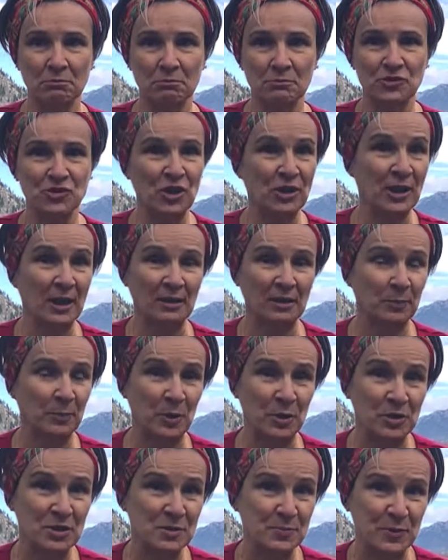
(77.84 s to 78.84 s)
genetic
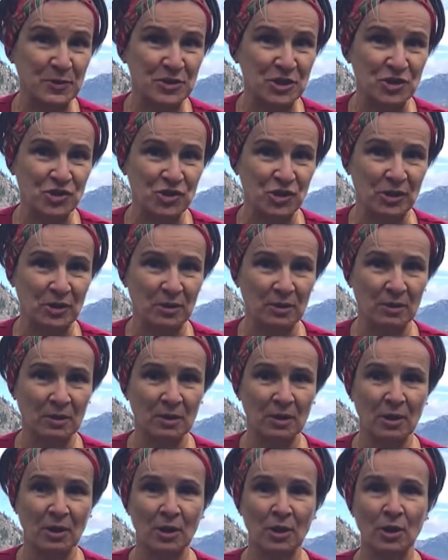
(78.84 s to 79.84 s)
predisposition,
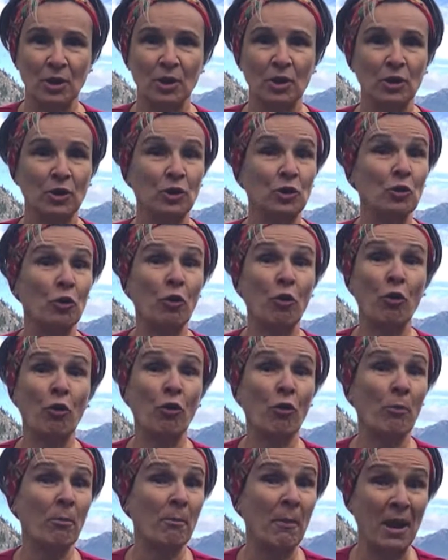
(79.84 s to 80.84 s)

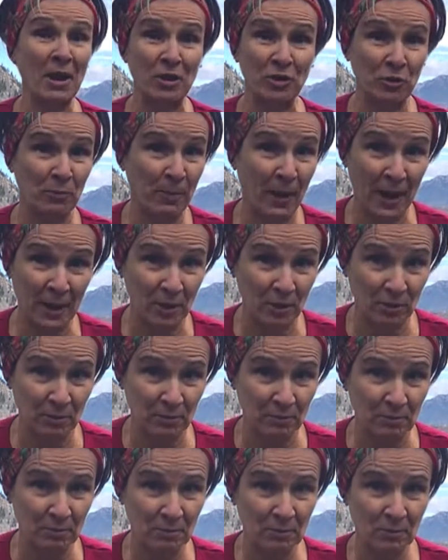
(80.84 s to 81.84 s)
your microbiome,
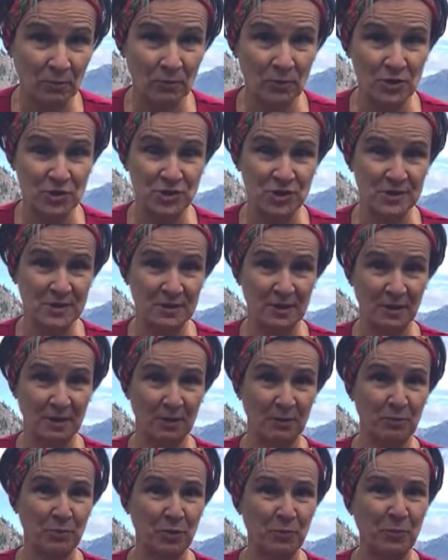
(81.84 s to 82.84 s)
which is
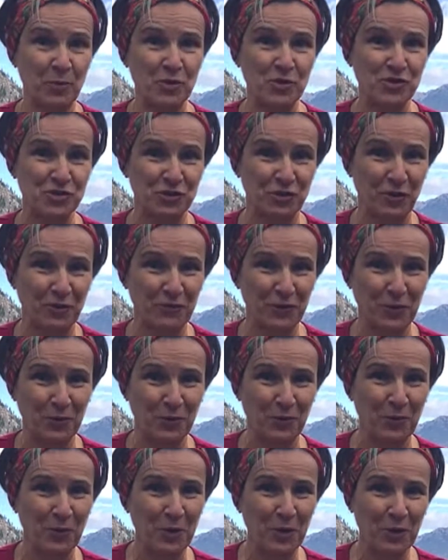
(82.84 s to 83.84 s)
the proportion of
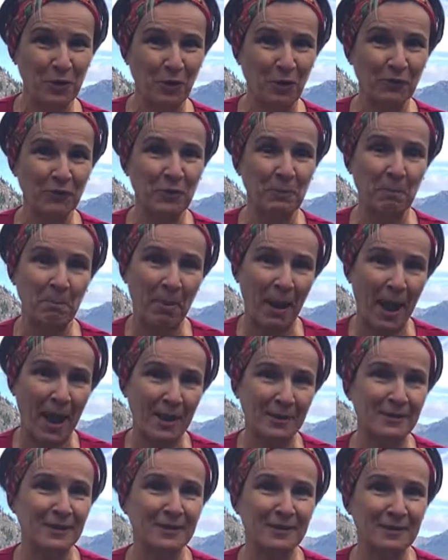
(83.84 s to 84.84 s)
the
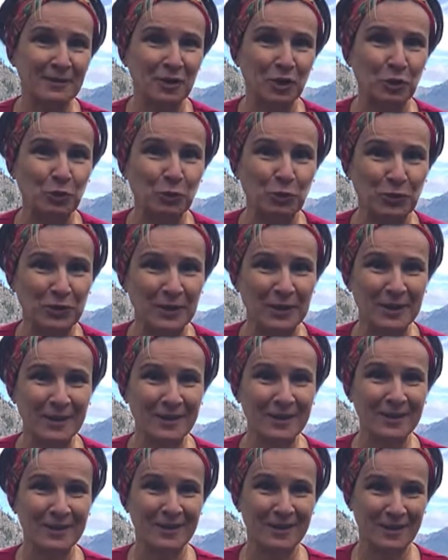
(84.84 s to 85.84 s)
bad and good
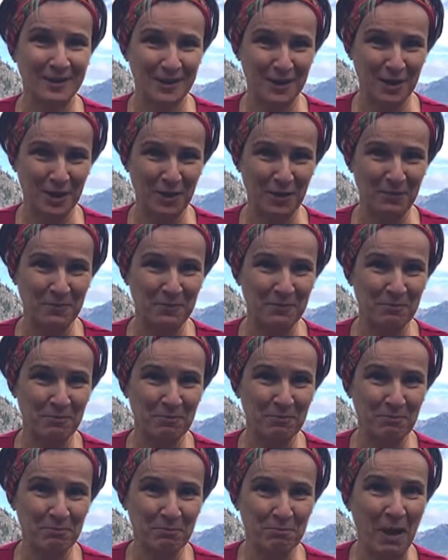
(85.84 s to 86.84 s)

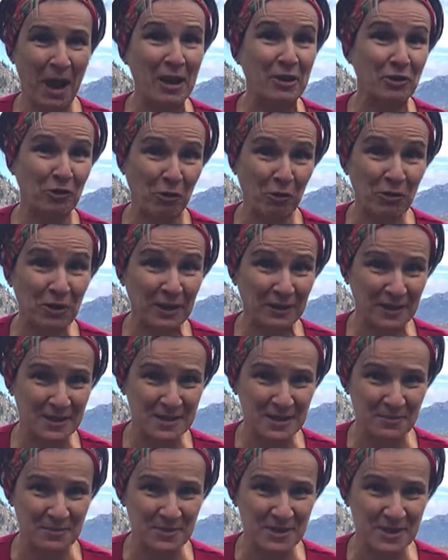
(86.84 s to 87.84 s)

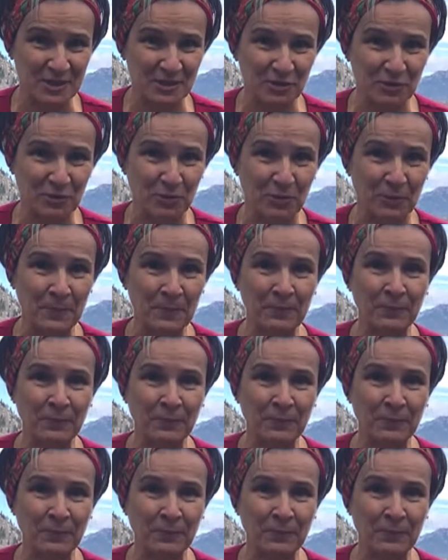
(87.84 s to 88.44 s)
microorganisms in you,